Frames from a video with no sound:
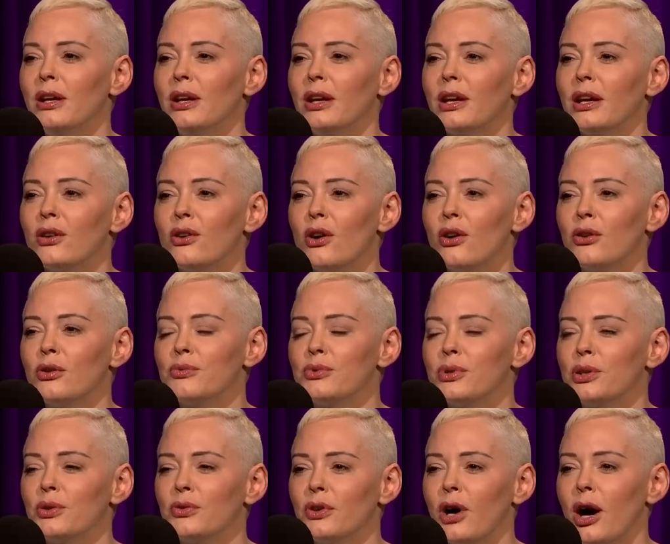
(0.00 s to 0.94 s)
And he called
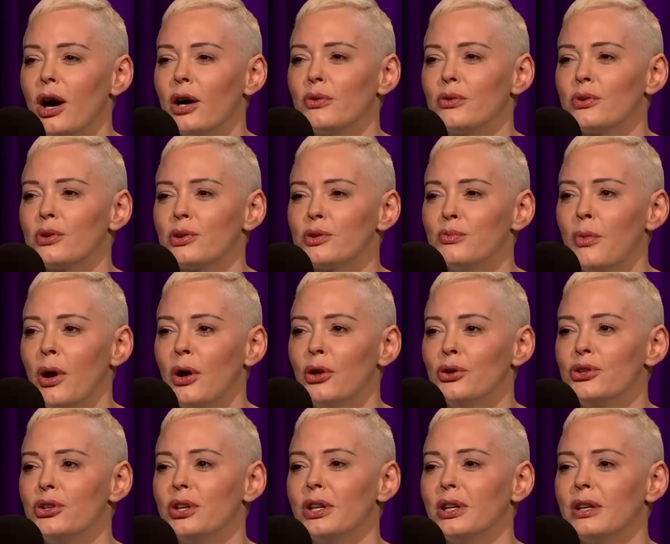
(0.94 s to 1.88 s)
himself God with a small
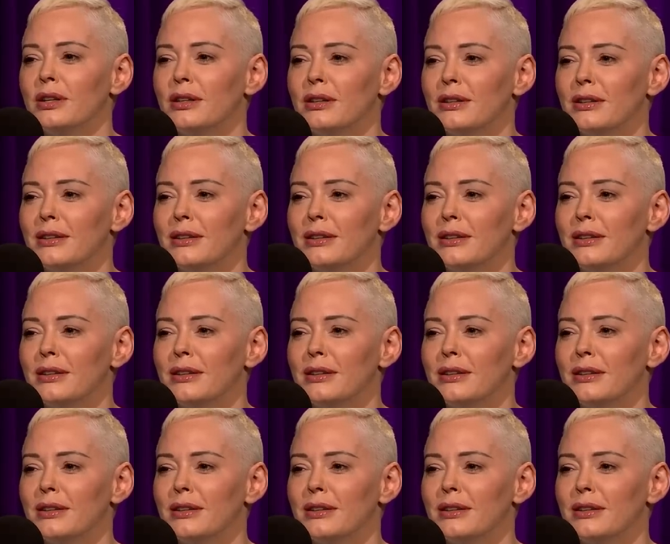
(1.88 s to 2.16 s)
g.